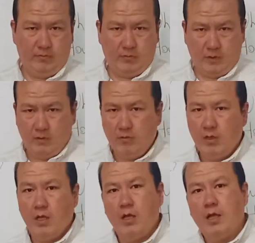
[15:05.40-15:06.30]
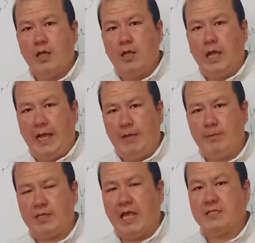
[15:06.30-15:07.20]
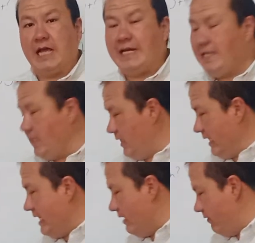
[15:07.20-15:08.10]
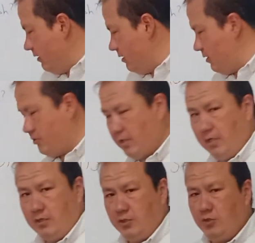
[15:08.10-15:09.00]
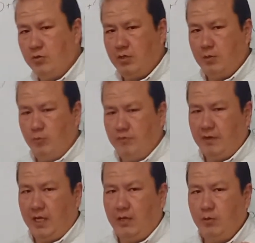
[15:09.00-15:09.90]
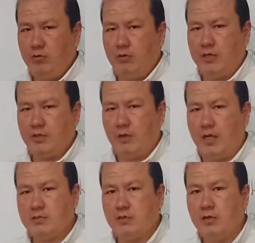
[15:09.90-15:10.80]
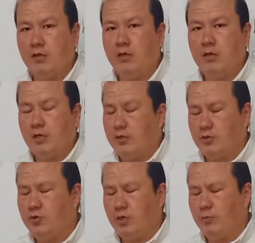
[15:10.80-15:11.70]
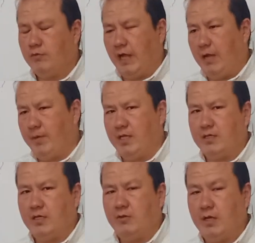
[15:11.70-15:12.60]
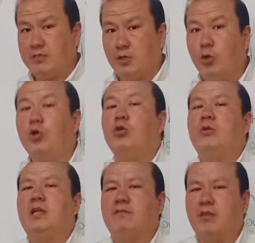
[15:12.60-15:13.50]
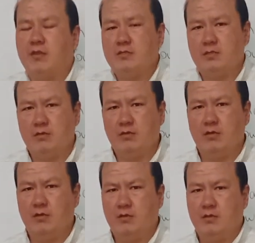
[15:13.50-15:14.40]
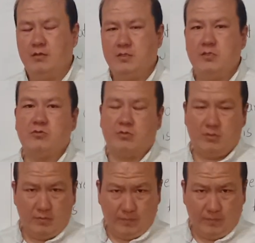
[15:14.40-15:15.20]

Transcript: No. Ahmad and Ali live in this street. You remove who and you ask. You remove Ahmad and Ali. You ask who live in this street.